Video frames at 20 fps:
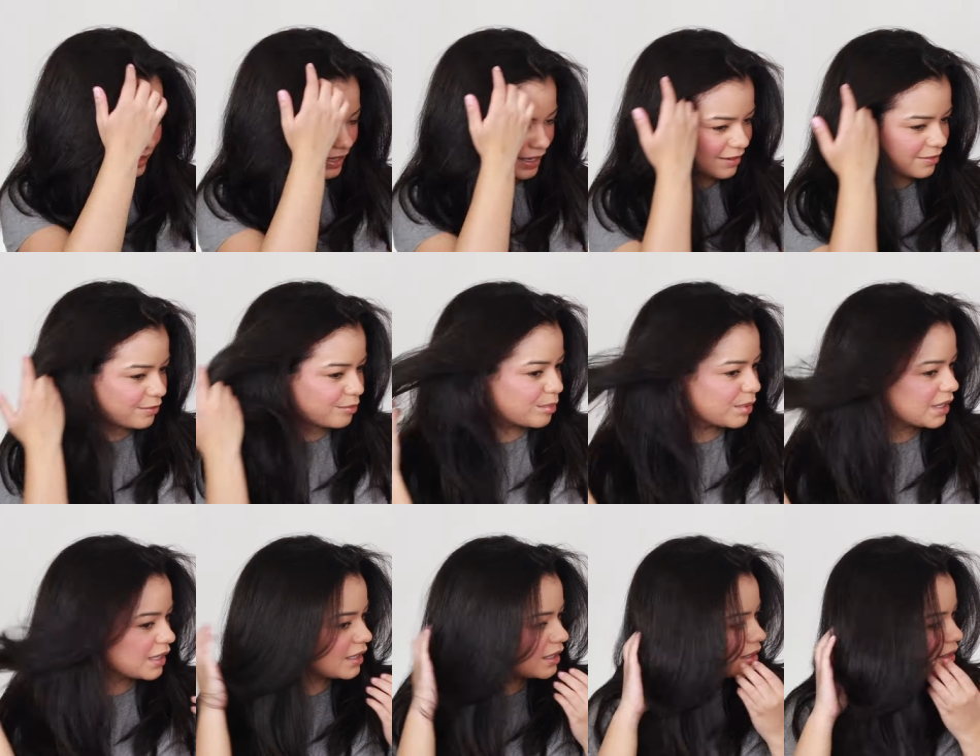gave
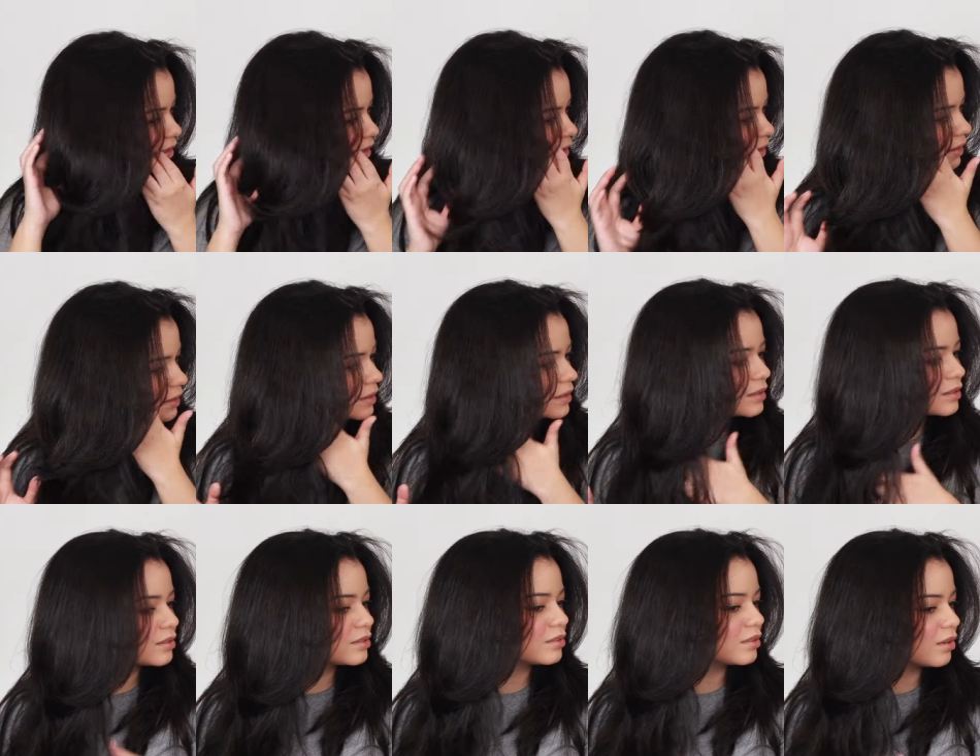me
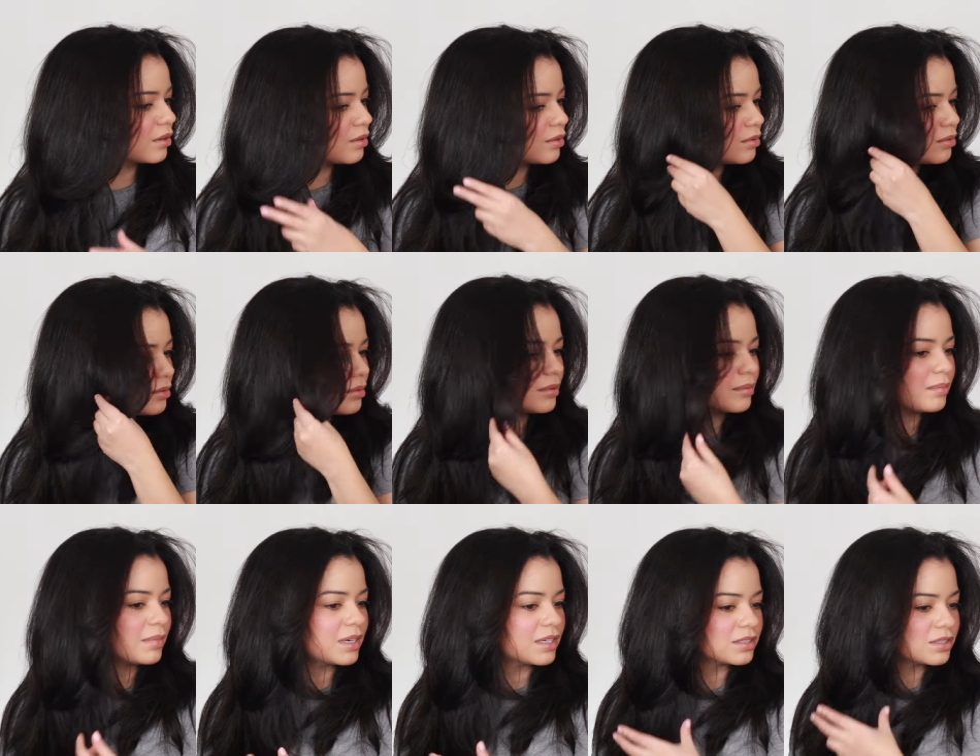so
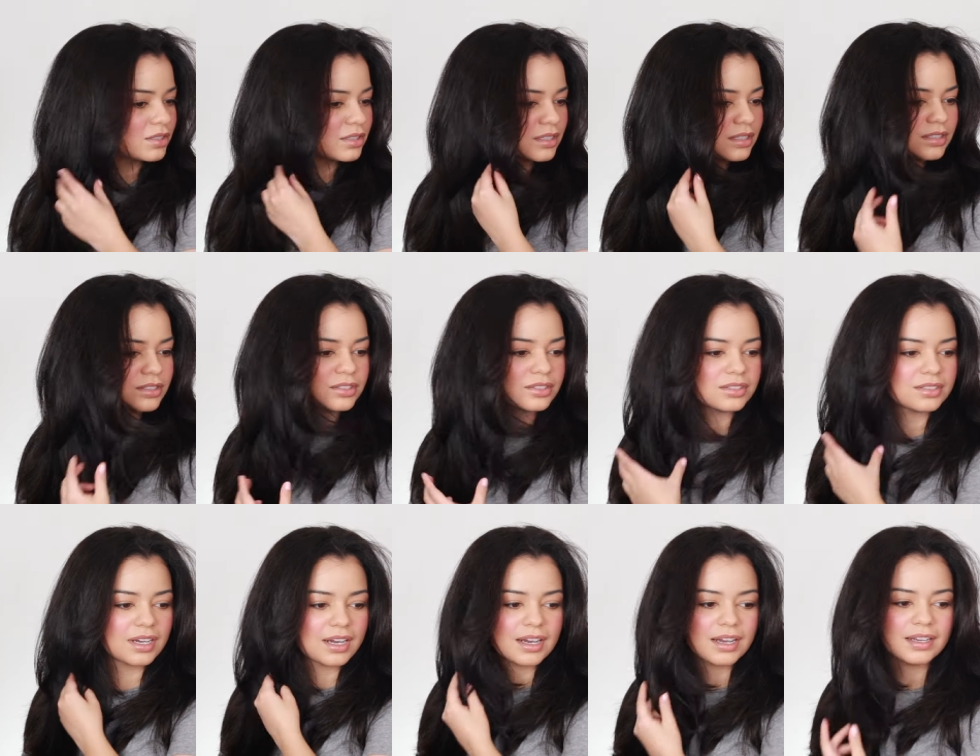much
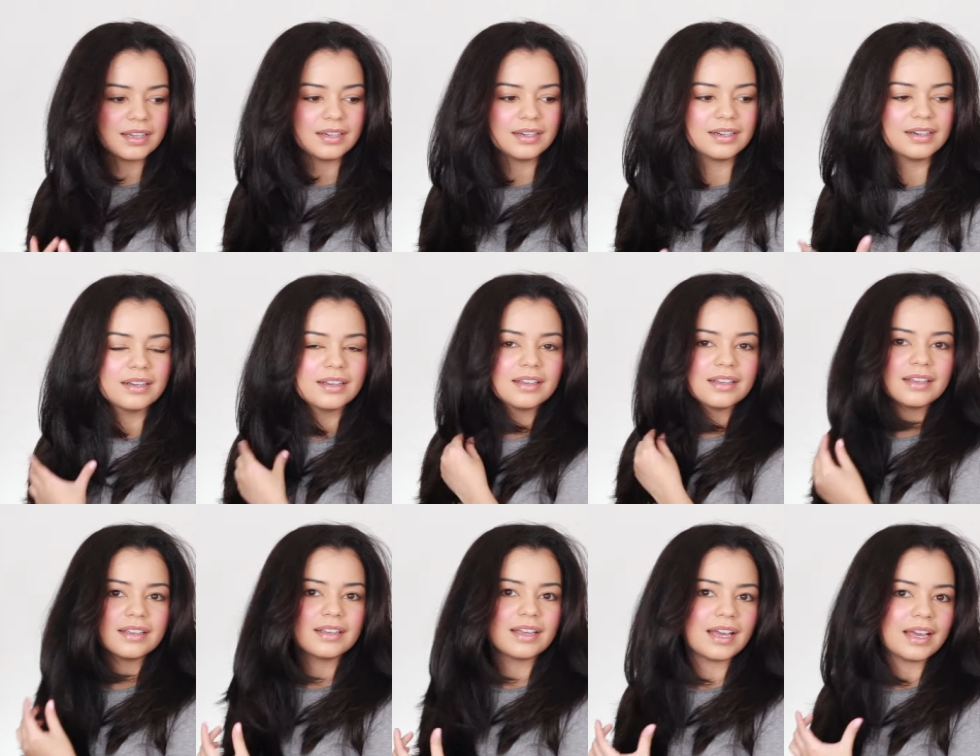shine
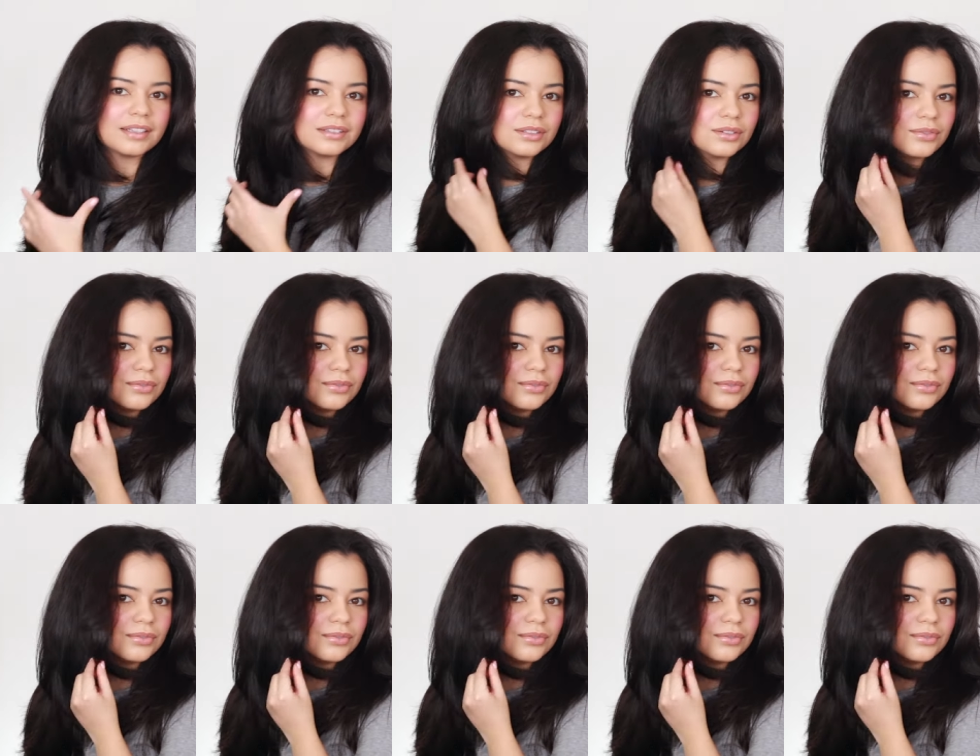at the